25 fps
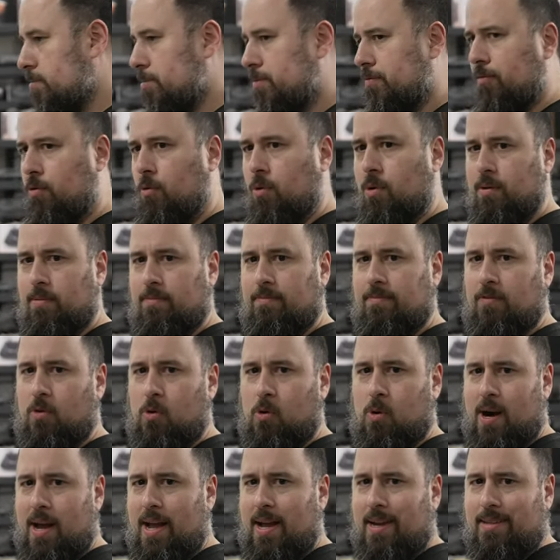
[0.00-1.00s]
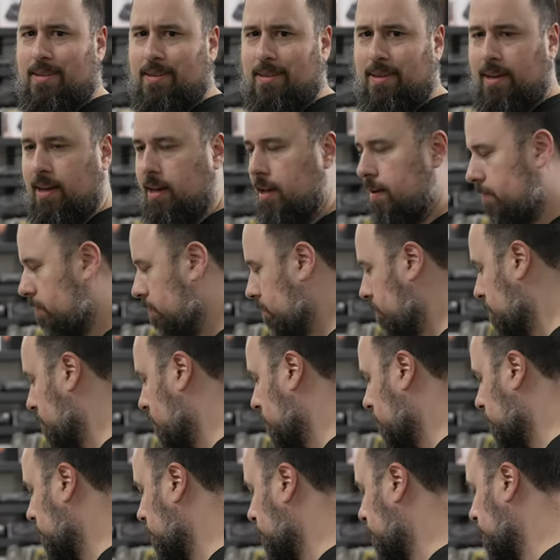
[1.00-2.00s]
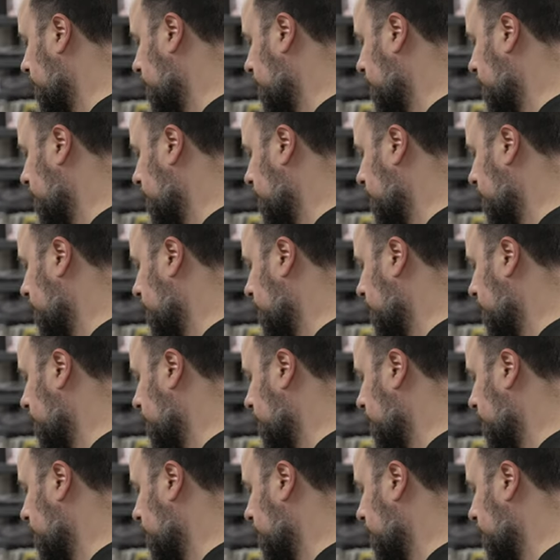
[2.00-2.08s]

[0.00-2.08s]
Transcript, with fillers: It was four four acts. I think half of them are